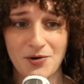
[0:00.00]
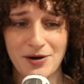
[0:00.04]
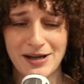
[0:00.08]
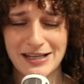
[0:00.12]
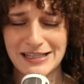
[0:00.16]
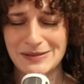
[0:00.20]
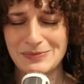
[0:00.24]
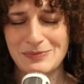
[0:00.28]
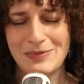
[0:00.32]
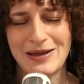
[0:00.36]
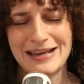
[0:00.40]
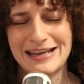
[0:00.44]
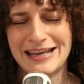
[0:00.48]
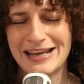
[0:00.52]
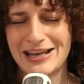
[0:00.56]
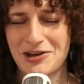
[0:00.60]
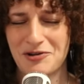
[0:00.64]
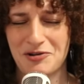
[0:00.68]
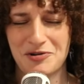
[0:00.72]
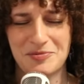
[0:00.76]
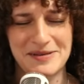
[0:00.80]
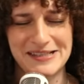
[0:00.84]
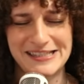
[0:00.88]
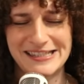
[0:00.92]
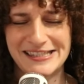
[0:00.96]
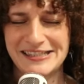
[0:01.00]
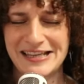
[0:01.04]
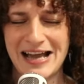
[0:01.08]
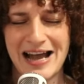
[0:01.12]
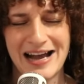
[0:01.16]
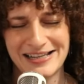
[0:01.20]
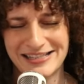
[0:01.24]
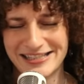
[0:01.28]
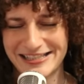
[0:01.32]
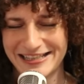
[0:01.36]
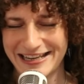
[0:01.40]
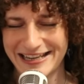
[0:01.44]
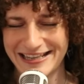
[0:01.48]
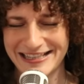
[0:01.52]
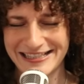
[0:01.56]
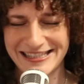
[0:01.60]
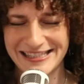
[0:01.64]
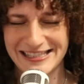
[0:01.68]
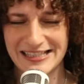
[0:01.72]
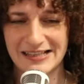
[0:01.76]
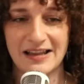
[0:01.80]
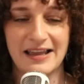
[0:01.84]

It's making you a misogynist.